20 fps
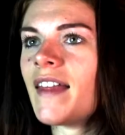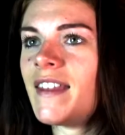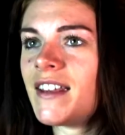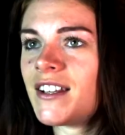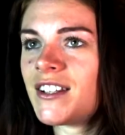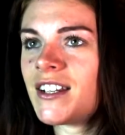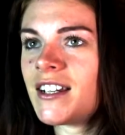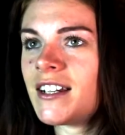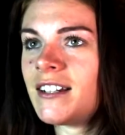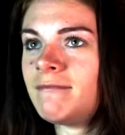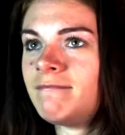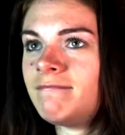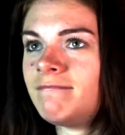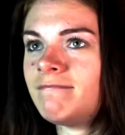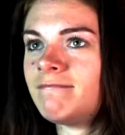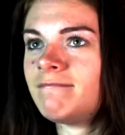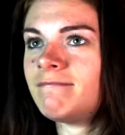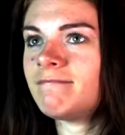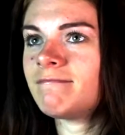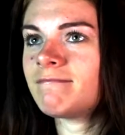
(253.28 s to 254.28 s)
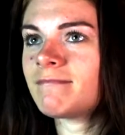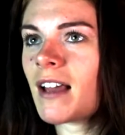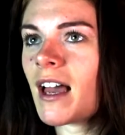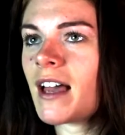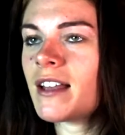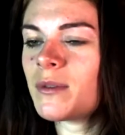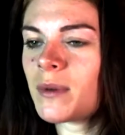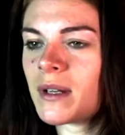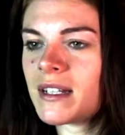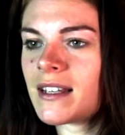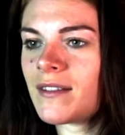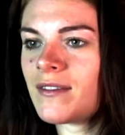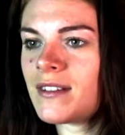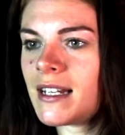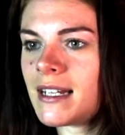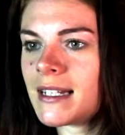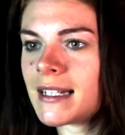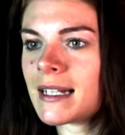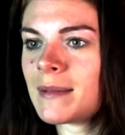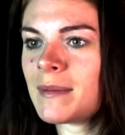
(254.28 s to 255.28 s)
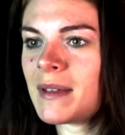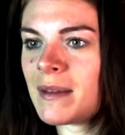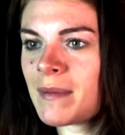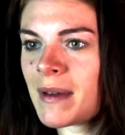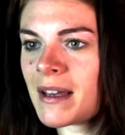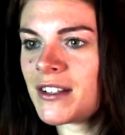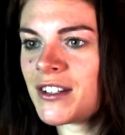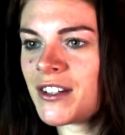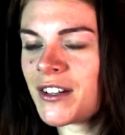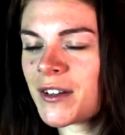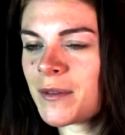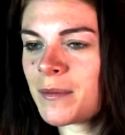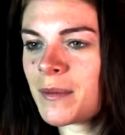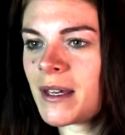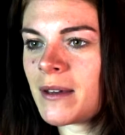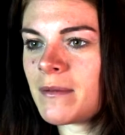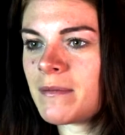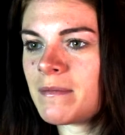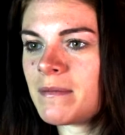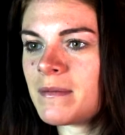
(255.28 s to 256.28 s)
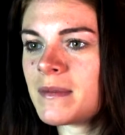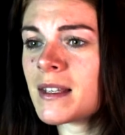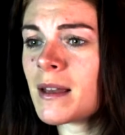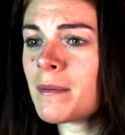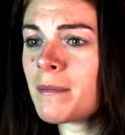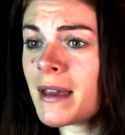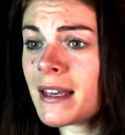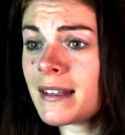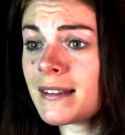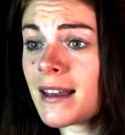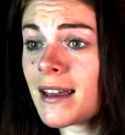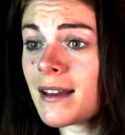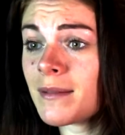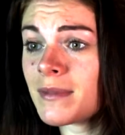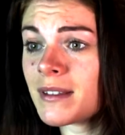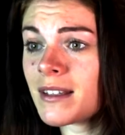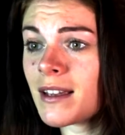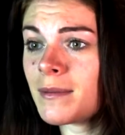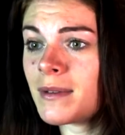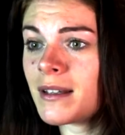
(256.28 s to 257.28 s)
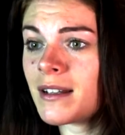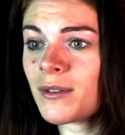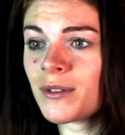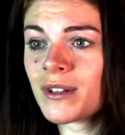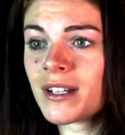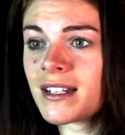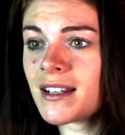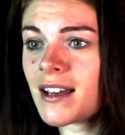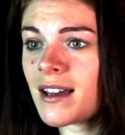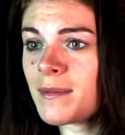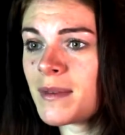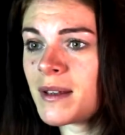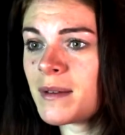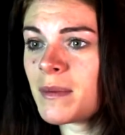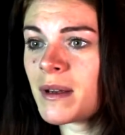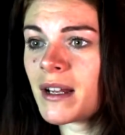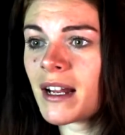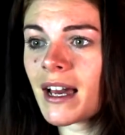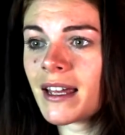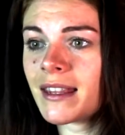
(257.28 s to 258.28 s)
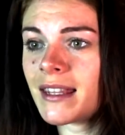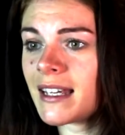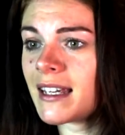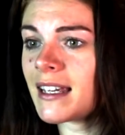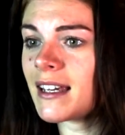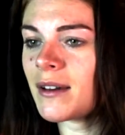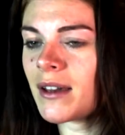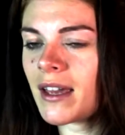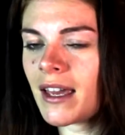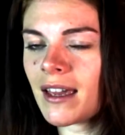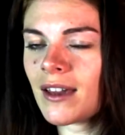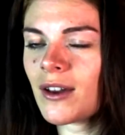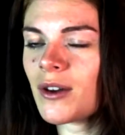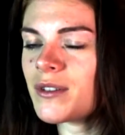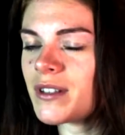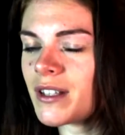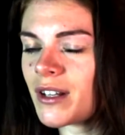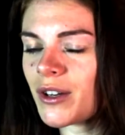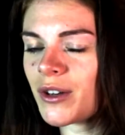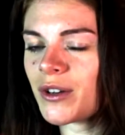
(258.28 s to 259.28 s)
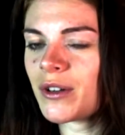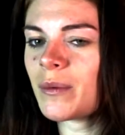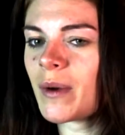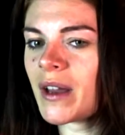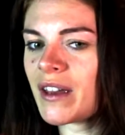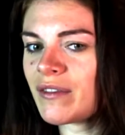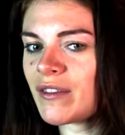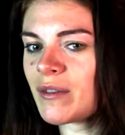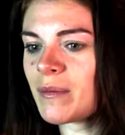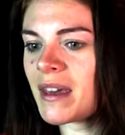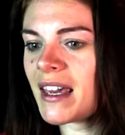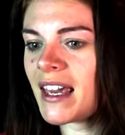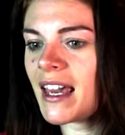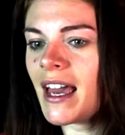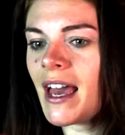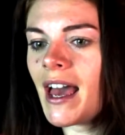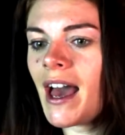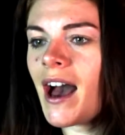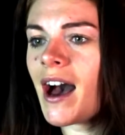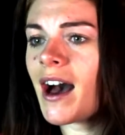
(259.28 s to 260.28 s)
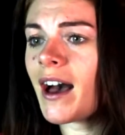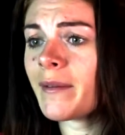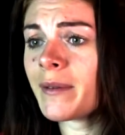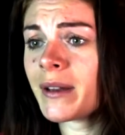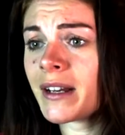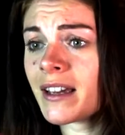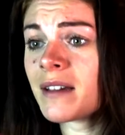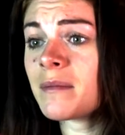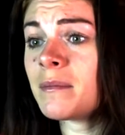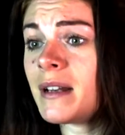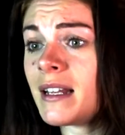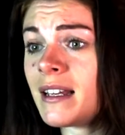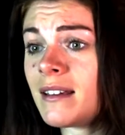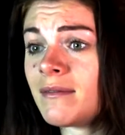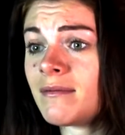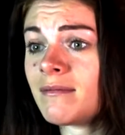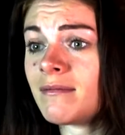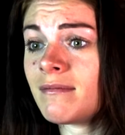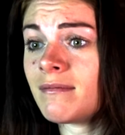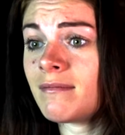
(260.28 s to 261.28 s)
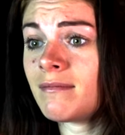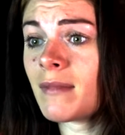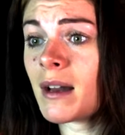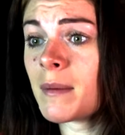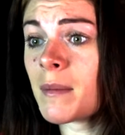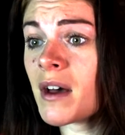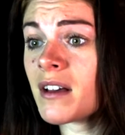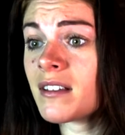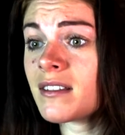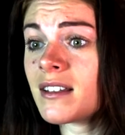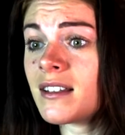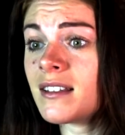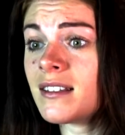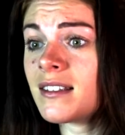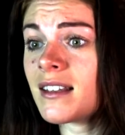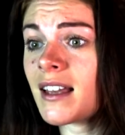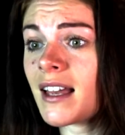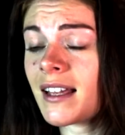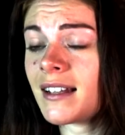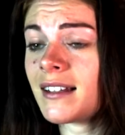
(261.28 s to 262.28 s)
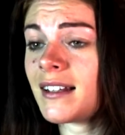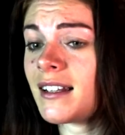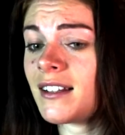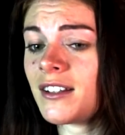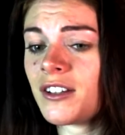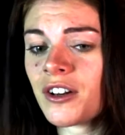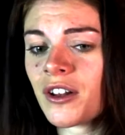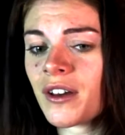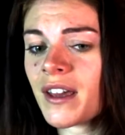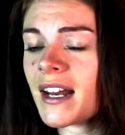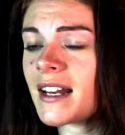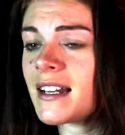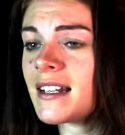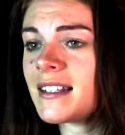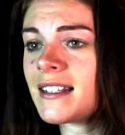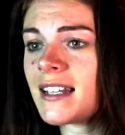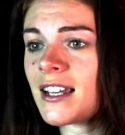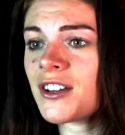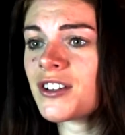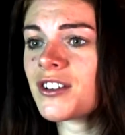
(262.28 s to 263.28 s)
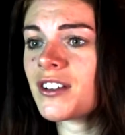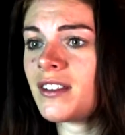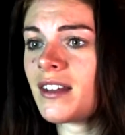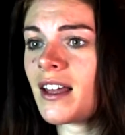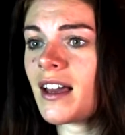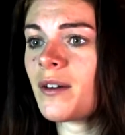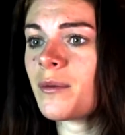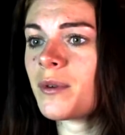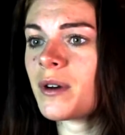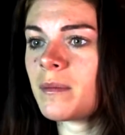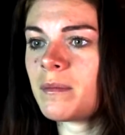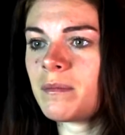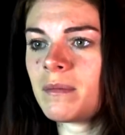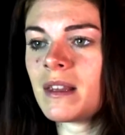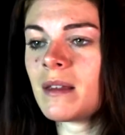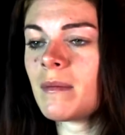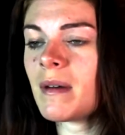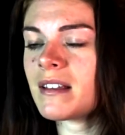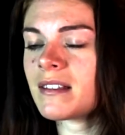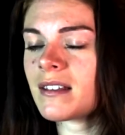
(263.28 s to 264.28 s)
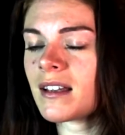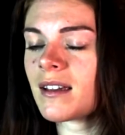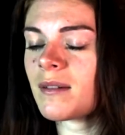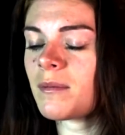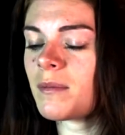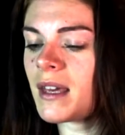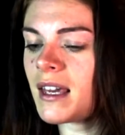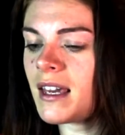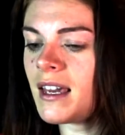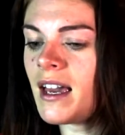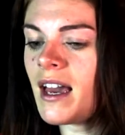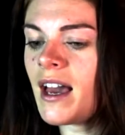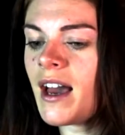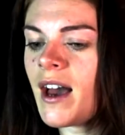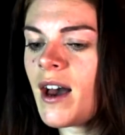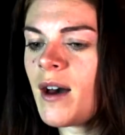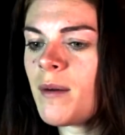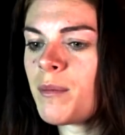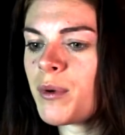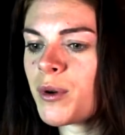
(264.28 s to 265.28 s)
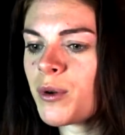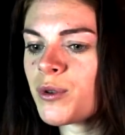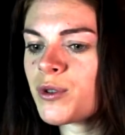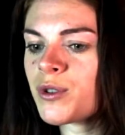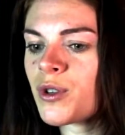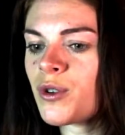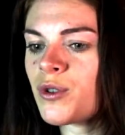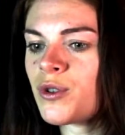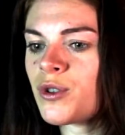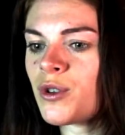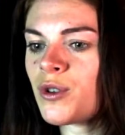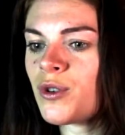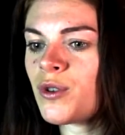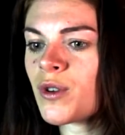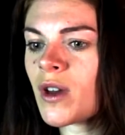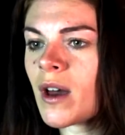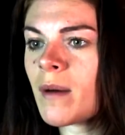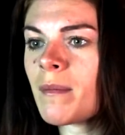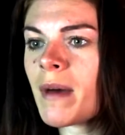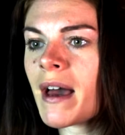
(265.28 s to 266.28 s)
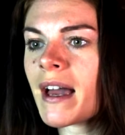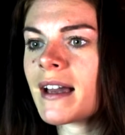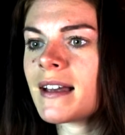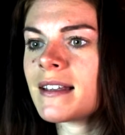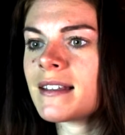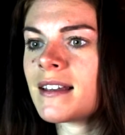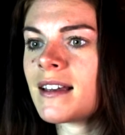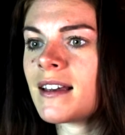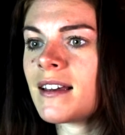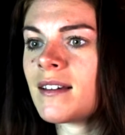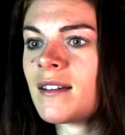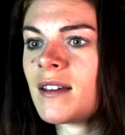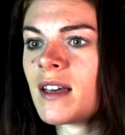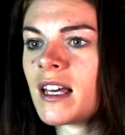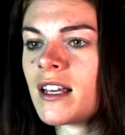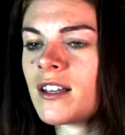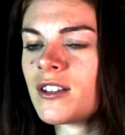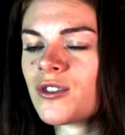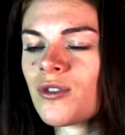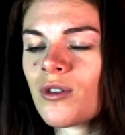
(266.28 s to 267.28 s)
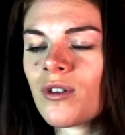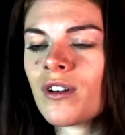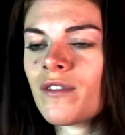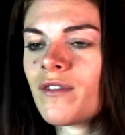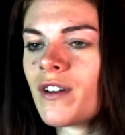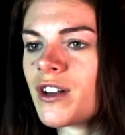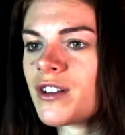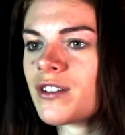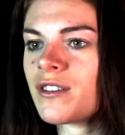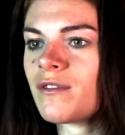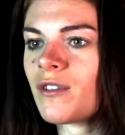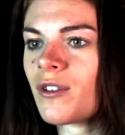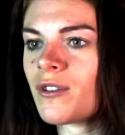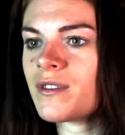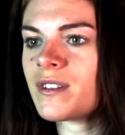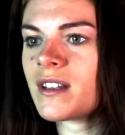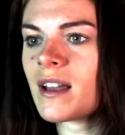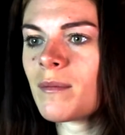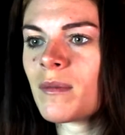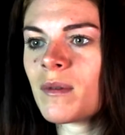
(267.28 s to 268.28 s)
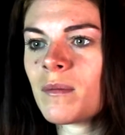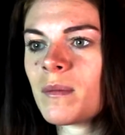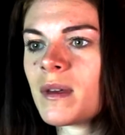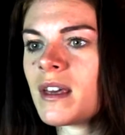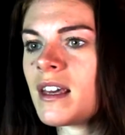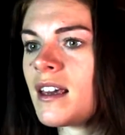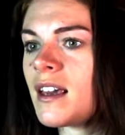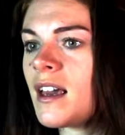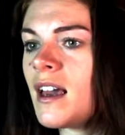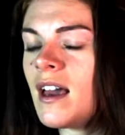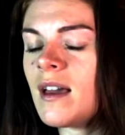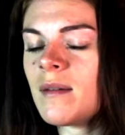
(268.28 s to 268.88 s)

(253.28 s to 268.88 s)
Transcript: This year, 2017 is going to be the best year it can be. Some may say I'm stubborn or determined, but I think it goes in a good way for me. I'm going to complete my master's and you know, get a distinction there. I want to be the best I can be, but also to come back as a stronger version of Lauren Steadman, be